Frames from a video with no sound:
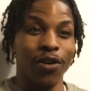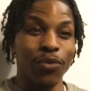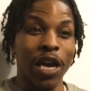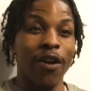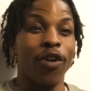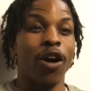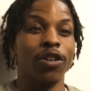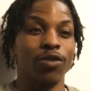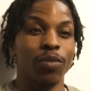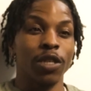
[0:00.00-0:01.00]
We have
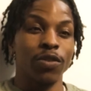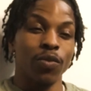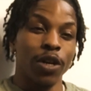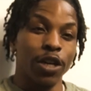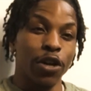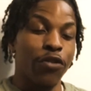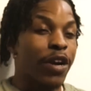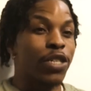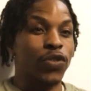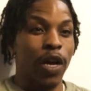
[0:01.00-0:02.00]
arguably one of the
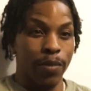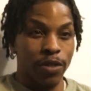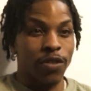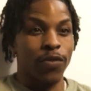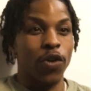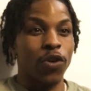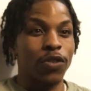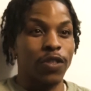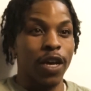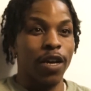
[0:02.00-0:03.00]
greatest rappers of all
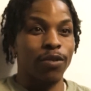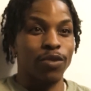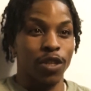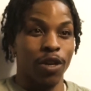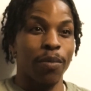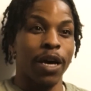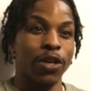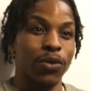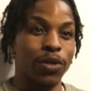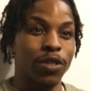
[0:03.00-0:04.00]
time to come out
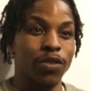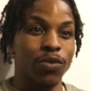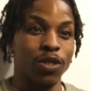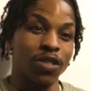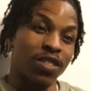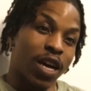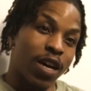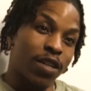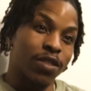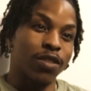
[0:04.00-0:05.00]
of Queens, which is
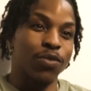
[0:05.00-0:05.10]
Nas.